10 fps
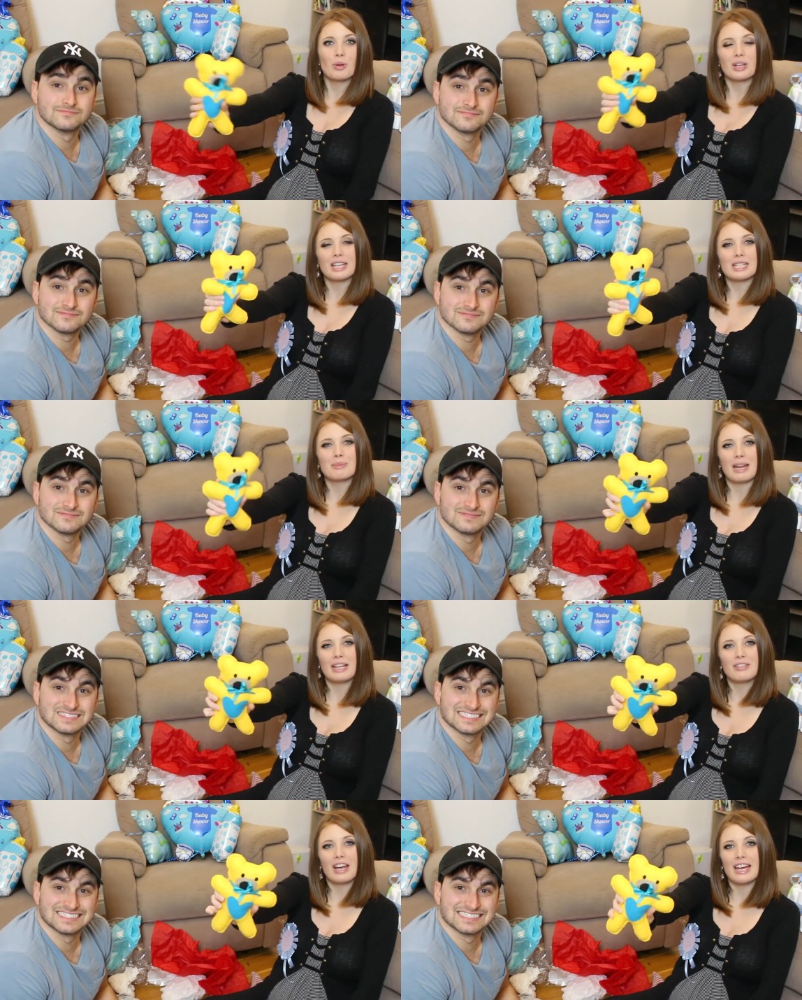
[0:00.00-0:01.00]
Speaker 1: we got this
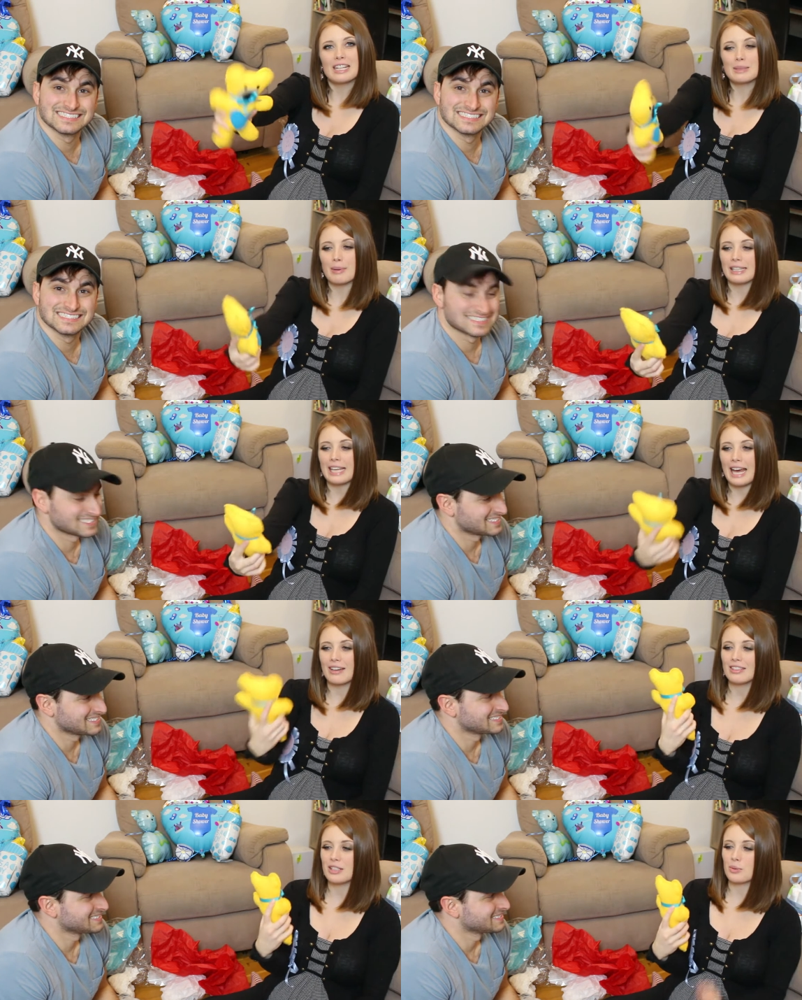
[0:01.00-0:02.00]
made for us by
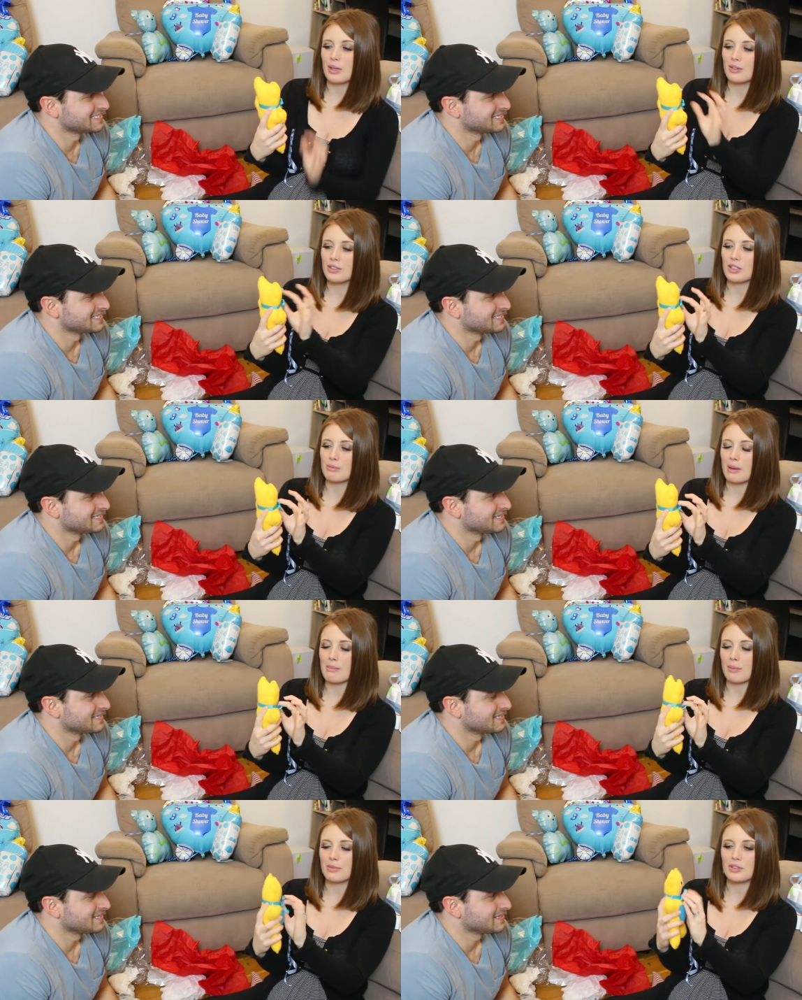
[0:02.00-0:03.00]
Karen as well, which is my
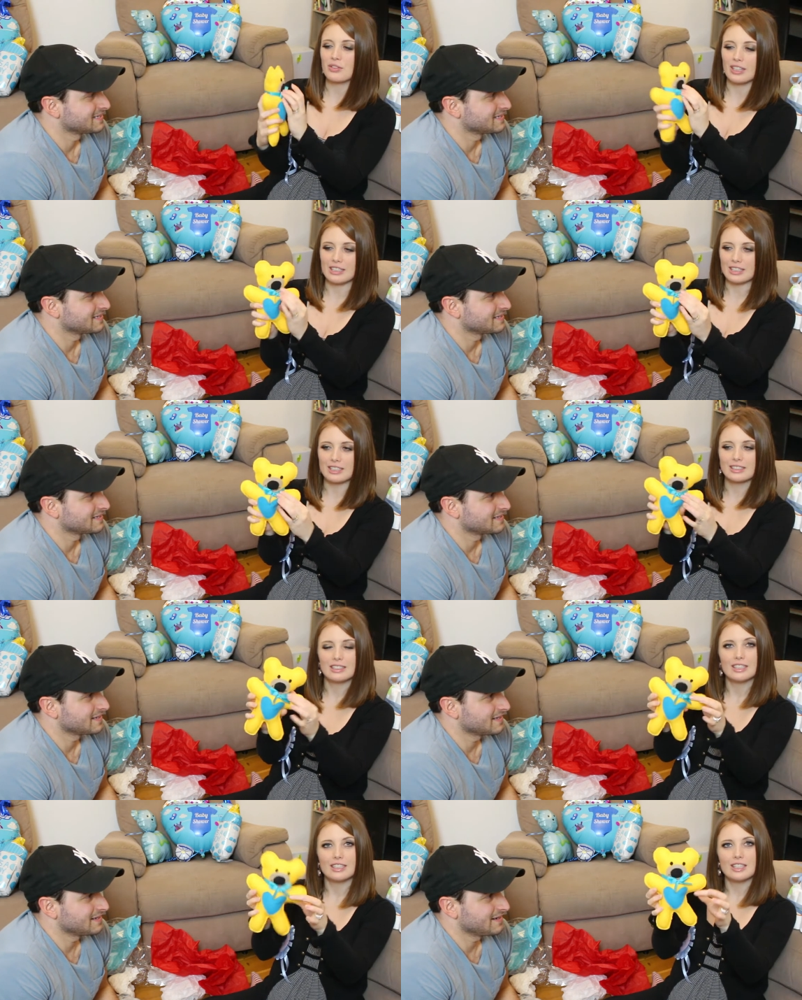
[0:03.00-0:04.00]
mum's friend.
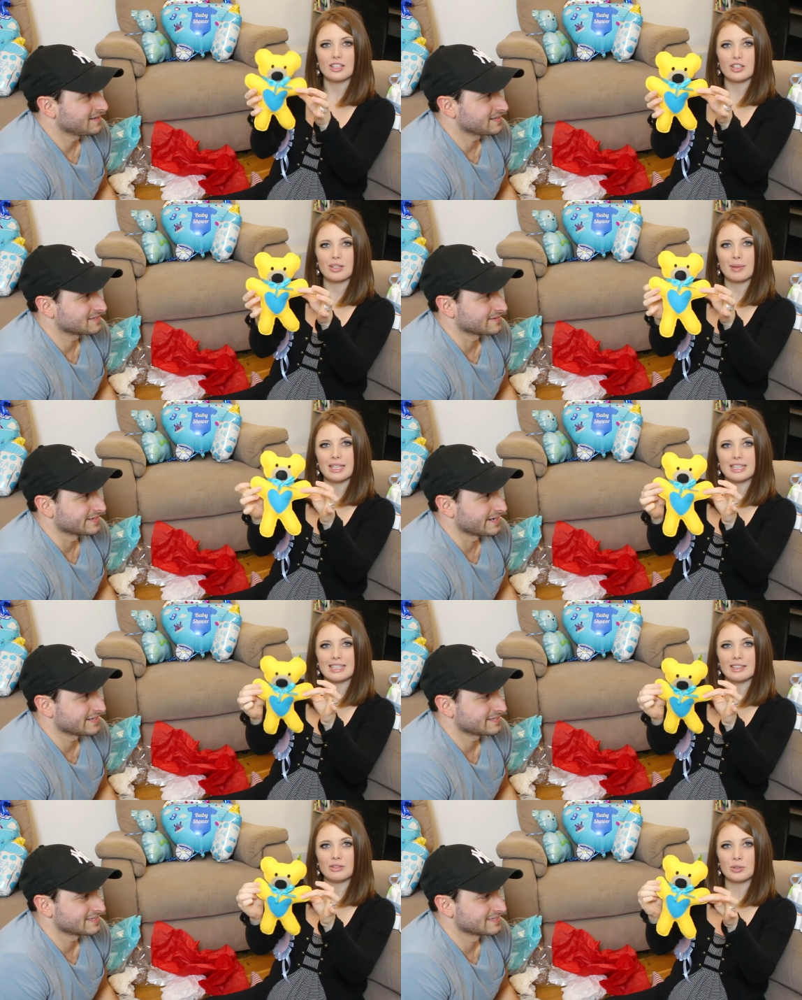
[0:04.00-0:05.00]
Speaker 2: Oh, so she made
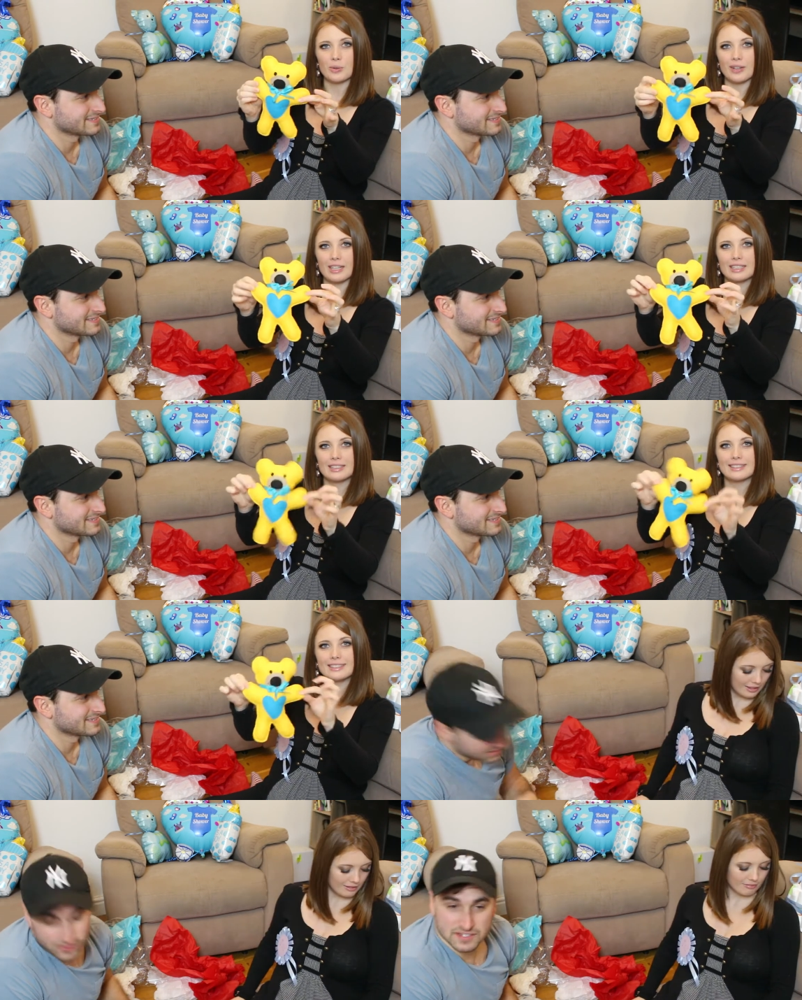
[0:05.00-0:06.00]
this little toy.
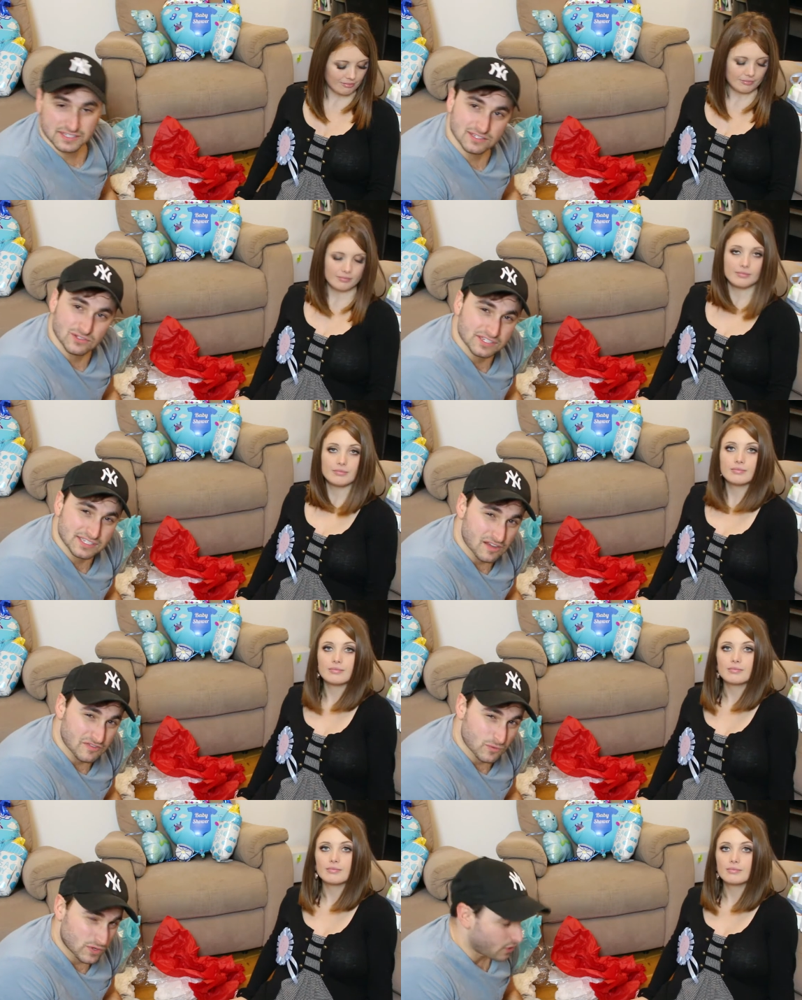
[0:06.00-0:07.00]
So this is all the
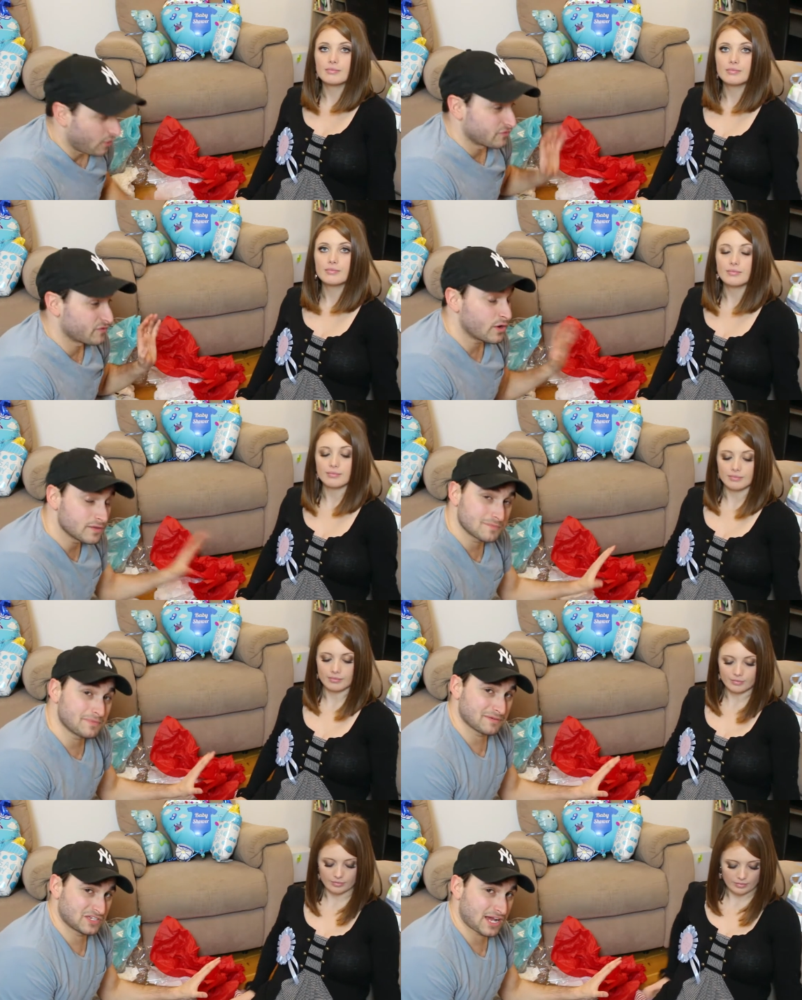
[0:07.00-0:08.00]
stuff that we got from the
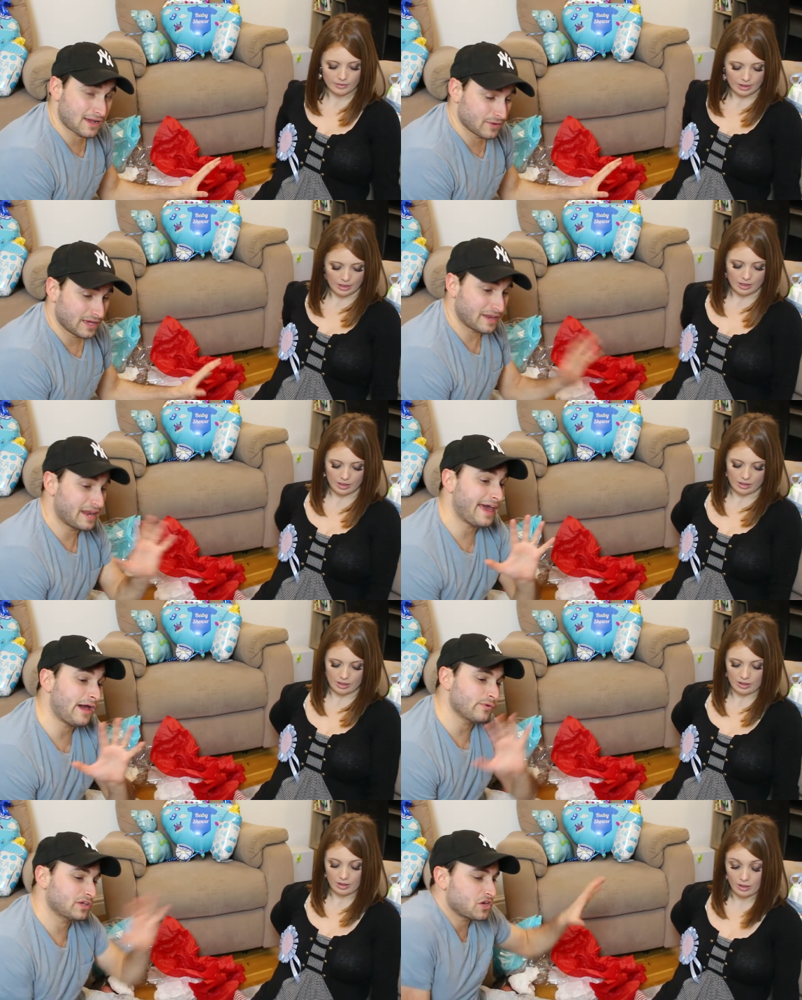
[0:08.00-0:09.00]
baby shower.
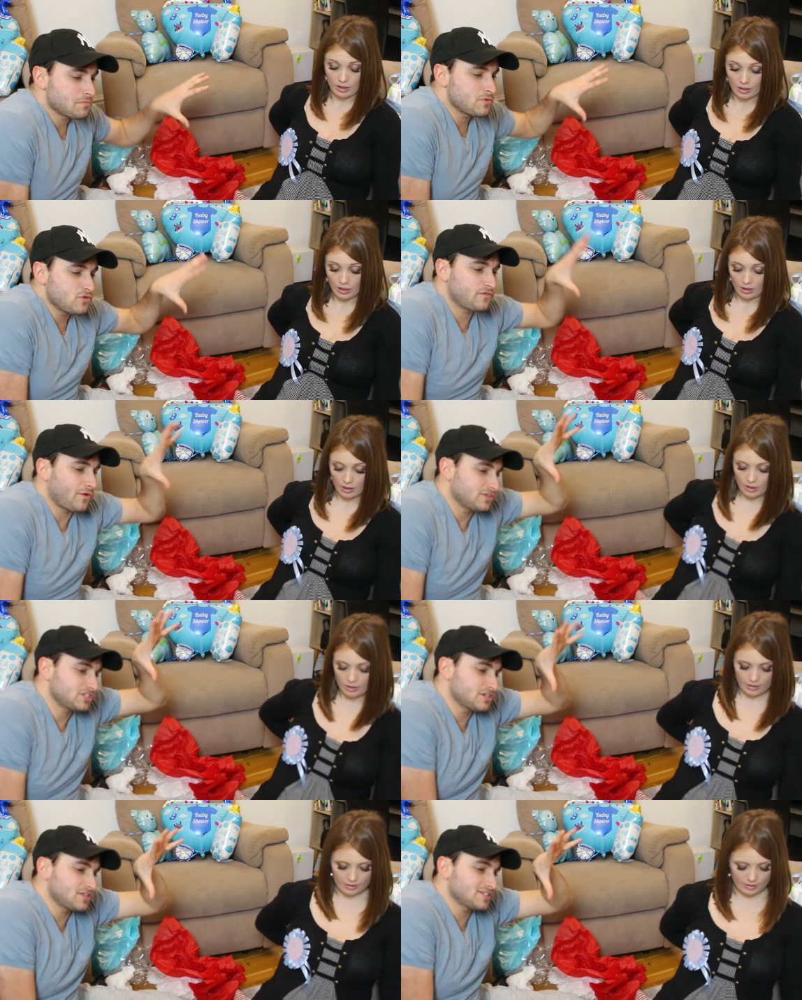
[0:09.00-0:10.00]
Now we're going to move on to